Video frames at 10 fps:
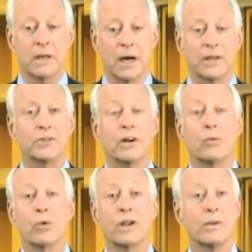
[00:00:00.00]
I started
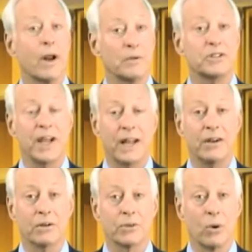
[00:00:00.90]
working when I was 10
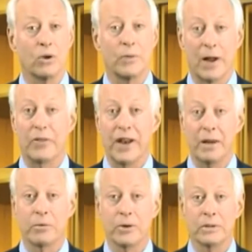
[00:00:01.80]
years old around the
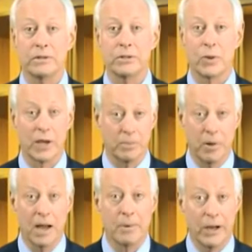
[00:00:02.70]
neighborhood so I could
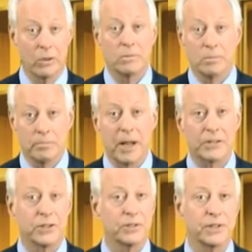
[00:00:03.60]
buy my own
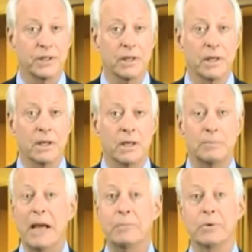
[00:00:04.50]
pencils and
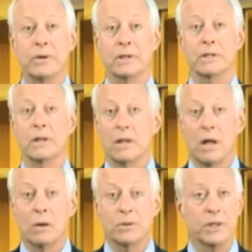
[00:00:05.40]
paper and
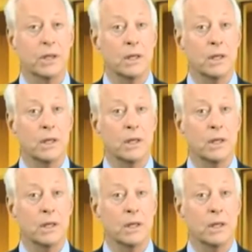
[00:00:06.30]
clothes.